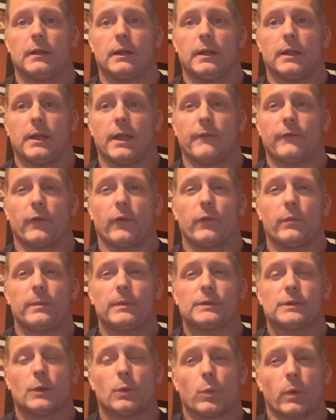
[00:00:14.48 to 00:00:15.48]
Have you ever been
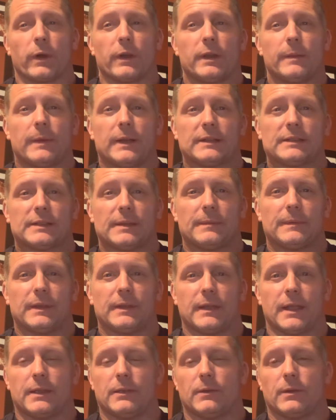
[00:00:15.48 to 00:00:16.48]
so worried about something
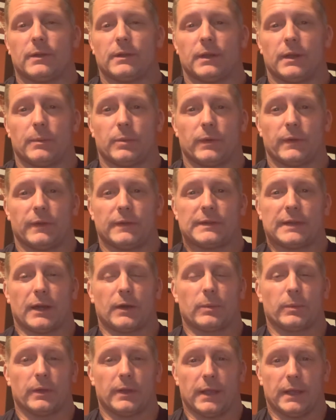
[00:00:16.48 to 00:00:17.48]
that you ended up with a
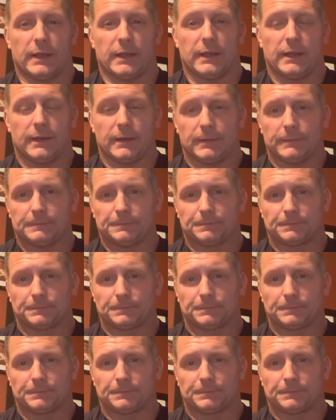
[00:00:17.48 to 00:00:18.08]
terrible headache?